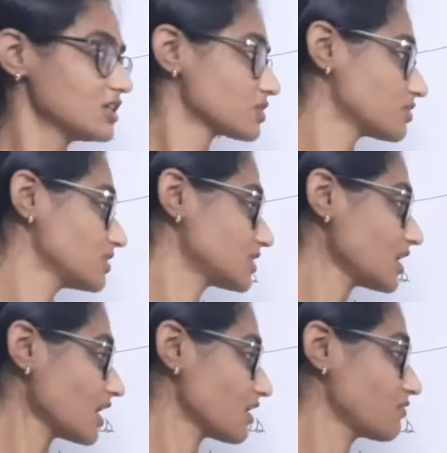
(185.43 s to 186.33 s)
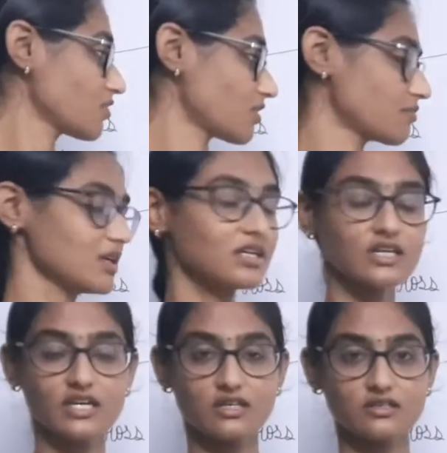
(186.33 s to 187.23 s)
So these are environment
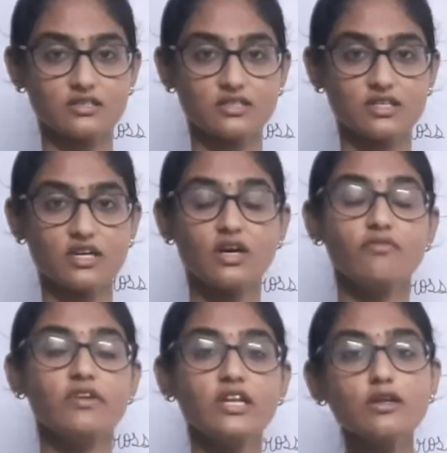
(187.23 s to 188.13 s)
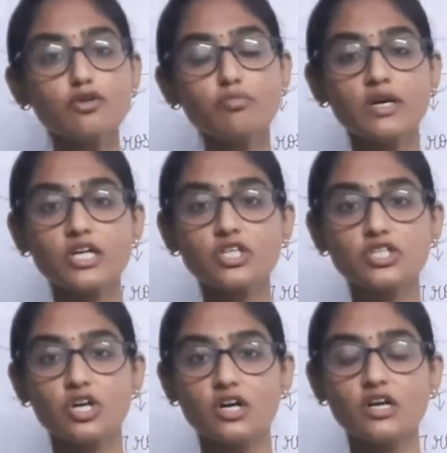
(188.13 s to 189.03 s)
errors. We need to make
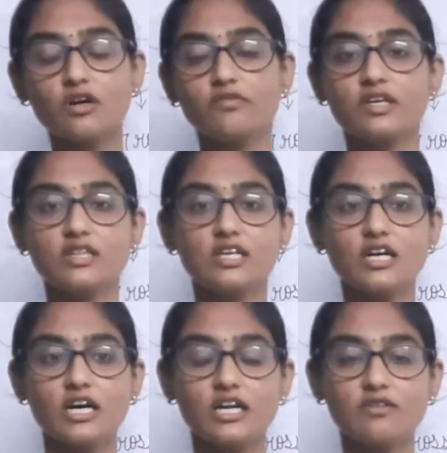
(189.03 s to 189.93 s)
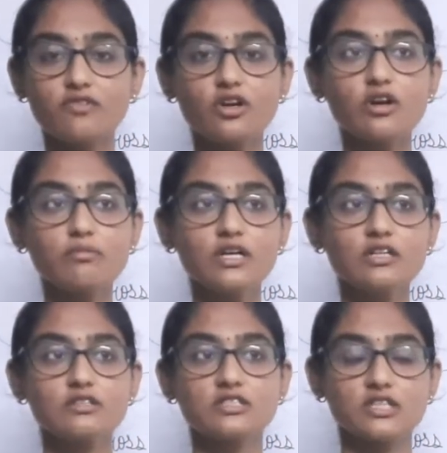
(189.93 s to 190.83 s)
sure the
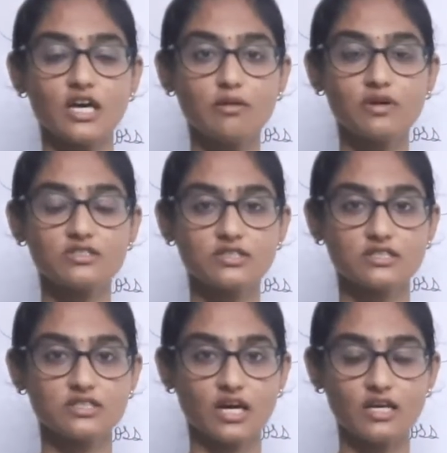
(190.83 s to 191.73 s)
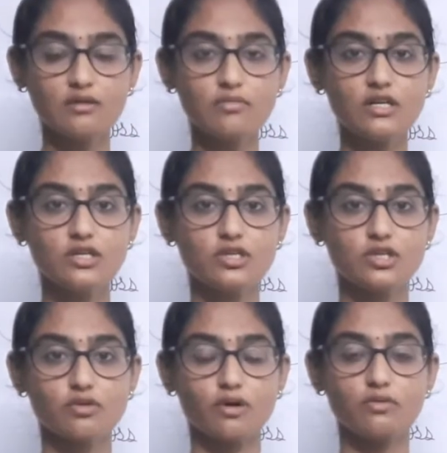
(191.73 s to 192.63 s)
environment is same and sustainable
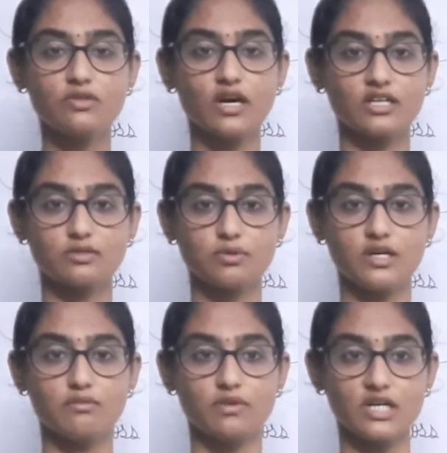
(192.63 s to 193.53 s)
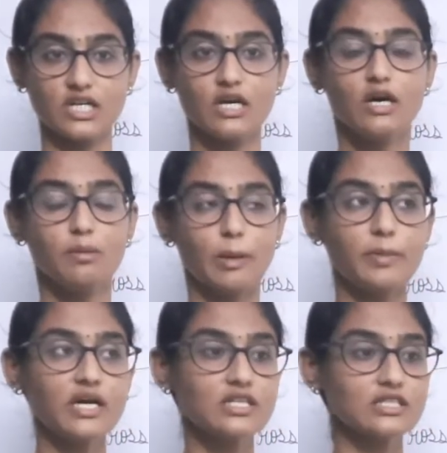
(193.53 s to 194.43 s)
throughout the experiment.
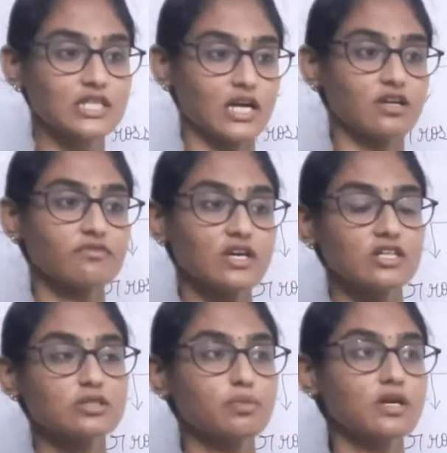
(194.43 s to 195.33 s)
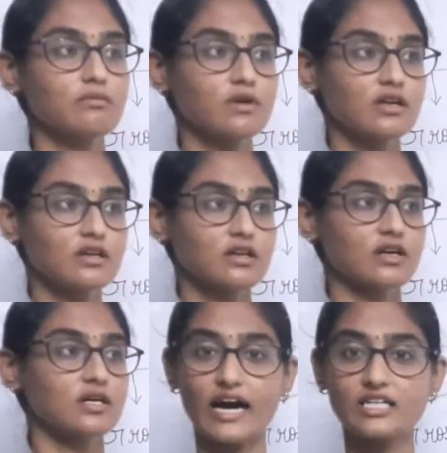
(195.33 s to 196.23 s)
Maybe at the start of the experiment,
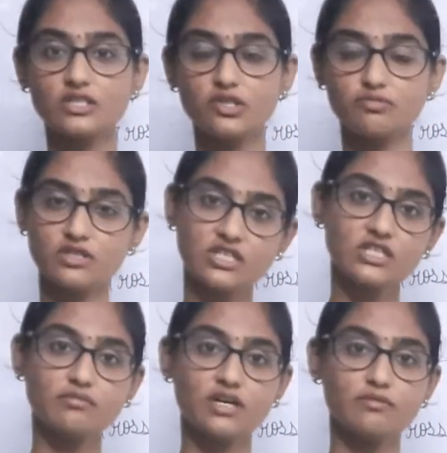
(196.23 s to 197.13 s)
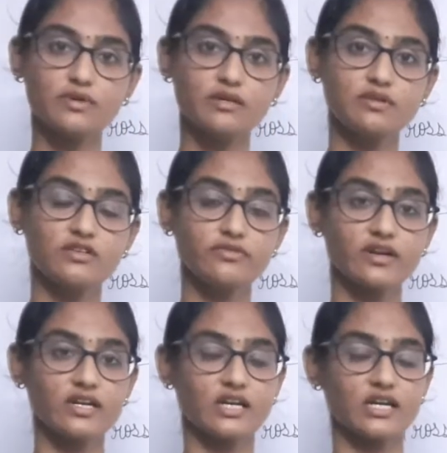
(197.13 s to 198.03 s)
air's humidity might be
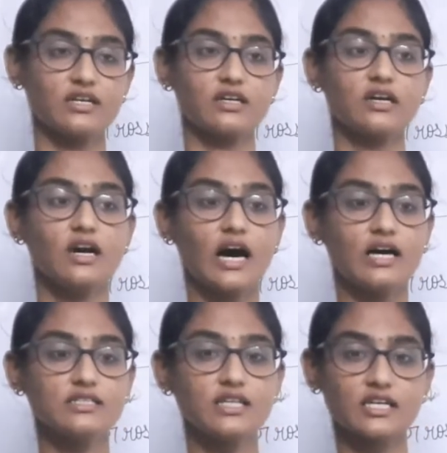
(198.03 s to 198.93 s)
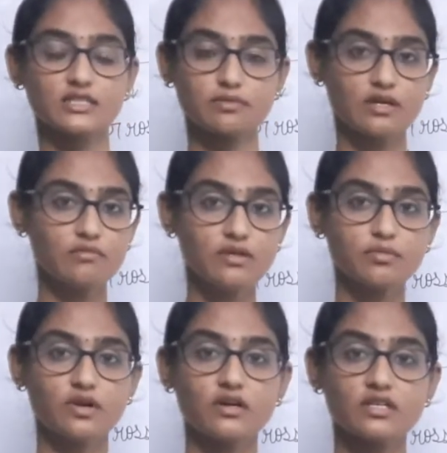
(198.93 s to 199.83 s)
different, and as the experiment
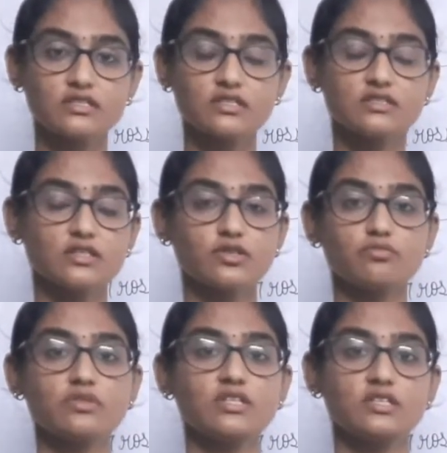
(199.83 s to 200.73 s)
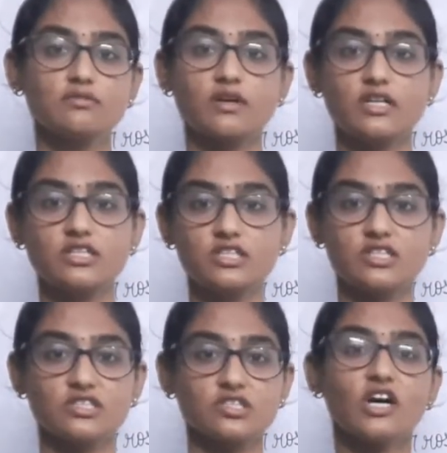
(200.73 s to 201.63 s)
progresses, the humidity might
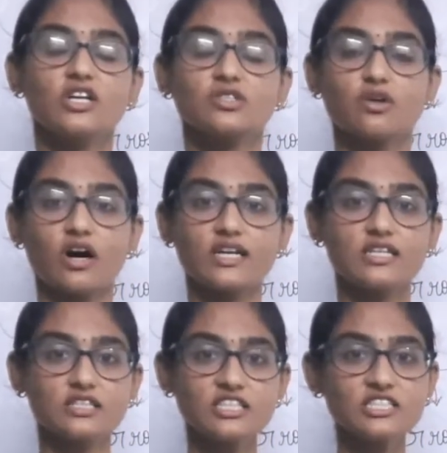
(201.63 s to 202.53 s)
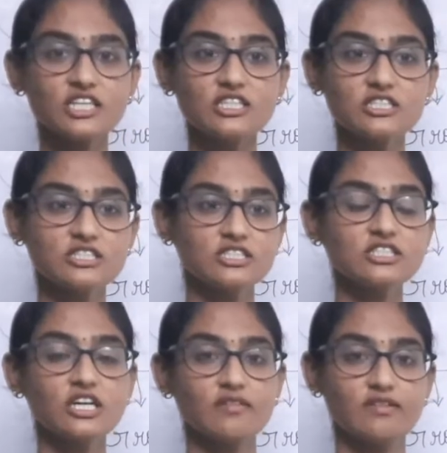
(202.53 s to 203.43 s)
change. So under these
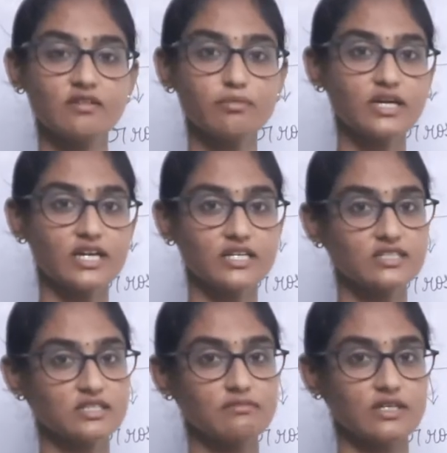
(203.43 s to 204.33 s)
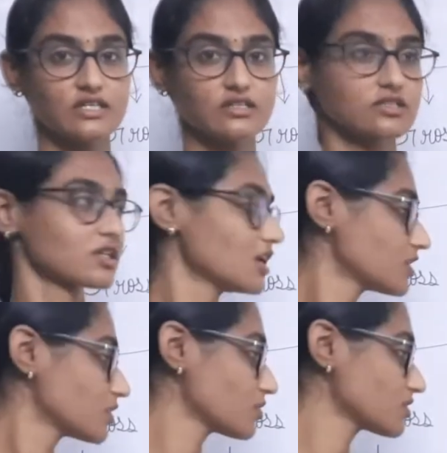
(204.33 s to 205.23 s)
conditions, we will be getting some errors.
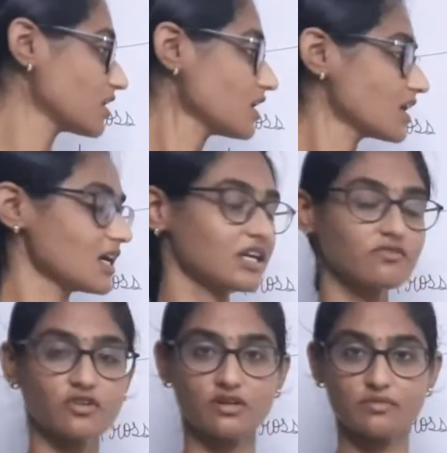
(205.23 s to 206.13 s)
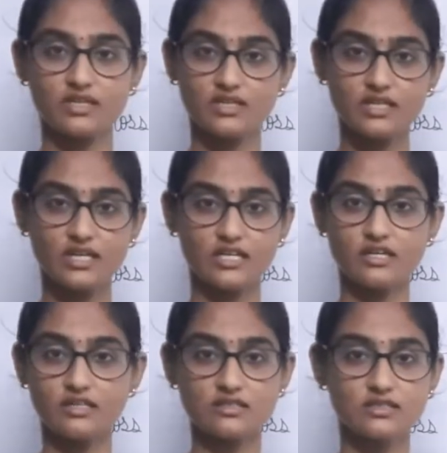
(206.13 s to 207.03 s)
Those are environmental
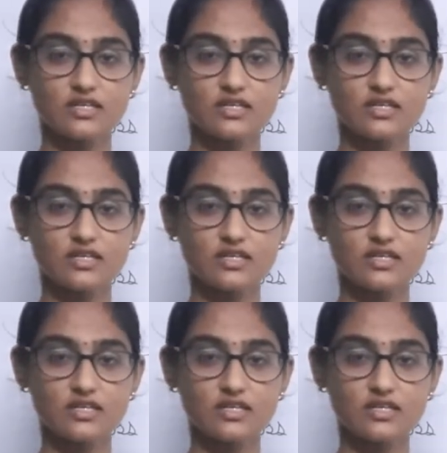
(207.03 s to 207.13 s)
errors.